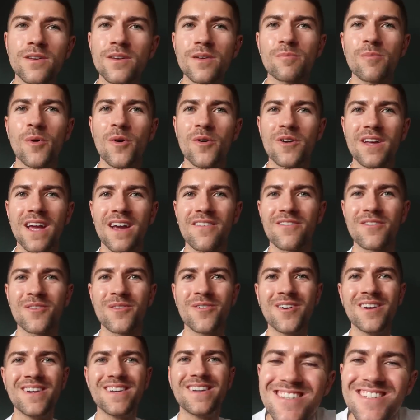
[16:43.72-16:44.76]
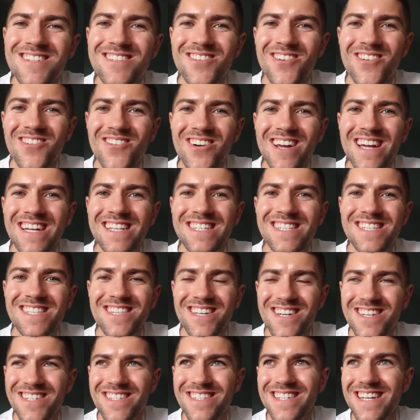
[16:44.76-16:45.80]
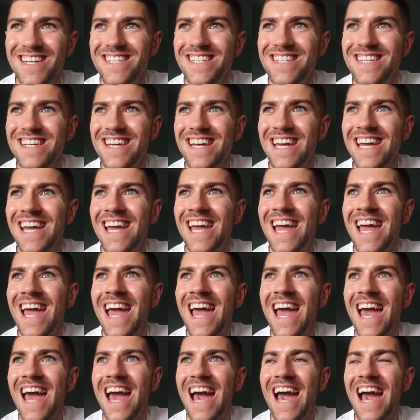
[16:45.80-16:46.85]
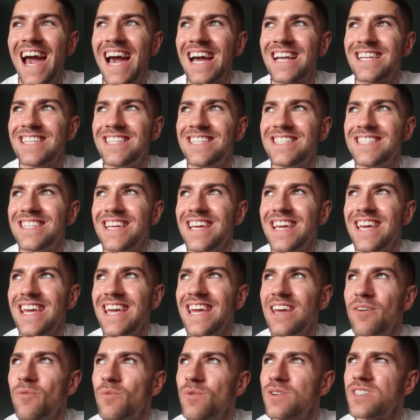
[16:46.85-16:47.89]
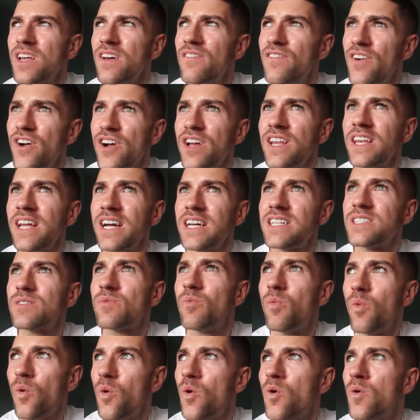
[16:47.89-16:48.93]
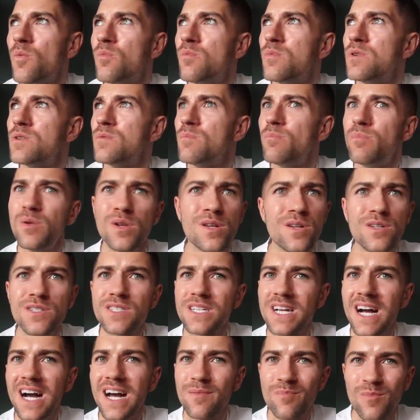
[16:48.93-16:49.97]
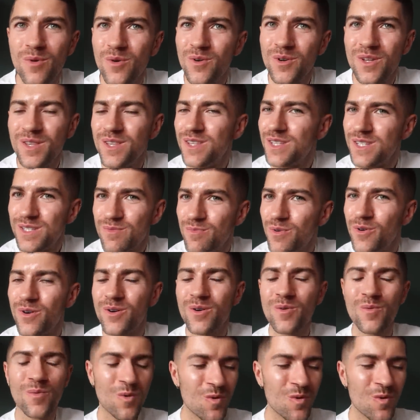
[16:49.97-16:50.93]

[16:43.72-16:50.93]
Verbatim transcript: Good morning, everyone. So it's Thursday today, and it was a very nice, warm, blue-skied morning this morning.